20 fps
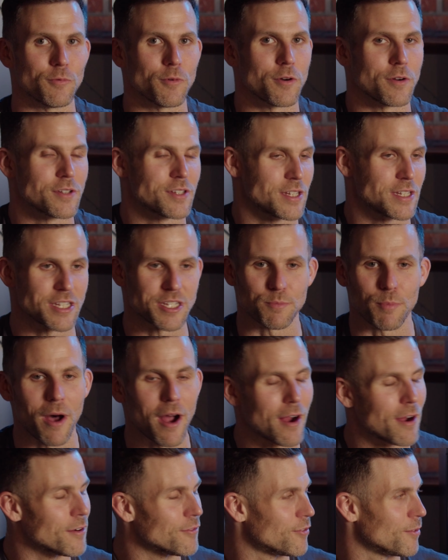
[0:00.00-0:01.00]
was
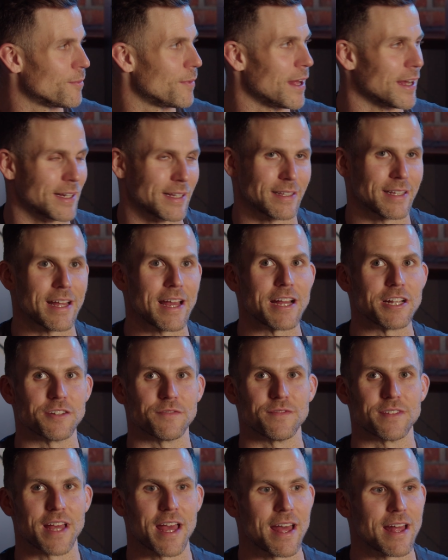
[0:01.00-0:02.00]
inspired from like the age
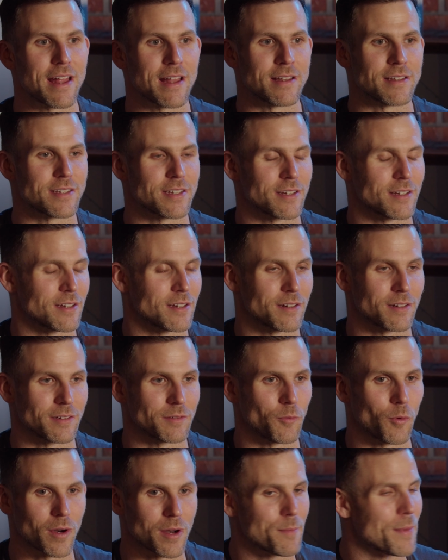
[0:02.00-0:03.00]
of 10 to
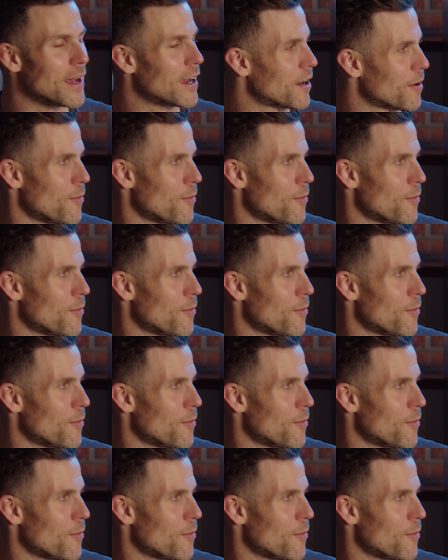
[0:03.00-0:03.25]
want to make